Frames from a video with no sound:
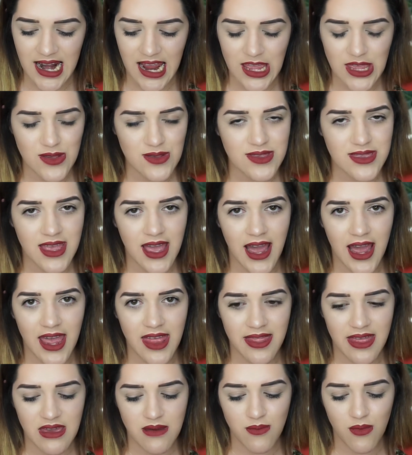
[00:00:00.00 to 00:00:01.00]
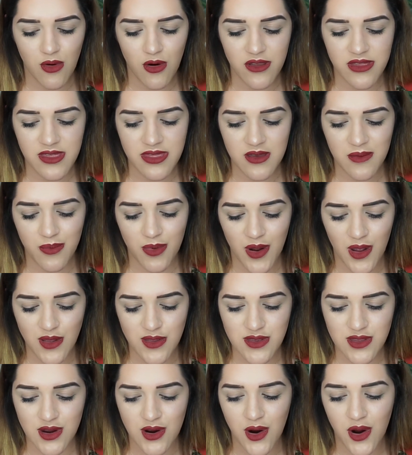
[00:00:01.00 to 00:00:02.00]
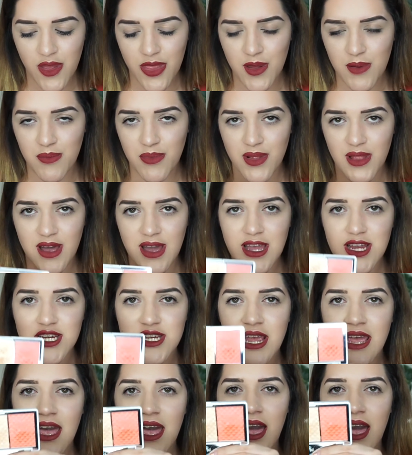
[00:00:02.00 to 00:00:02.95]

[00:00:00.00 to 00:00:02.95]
I use the highlight more than the bronzer or the blush.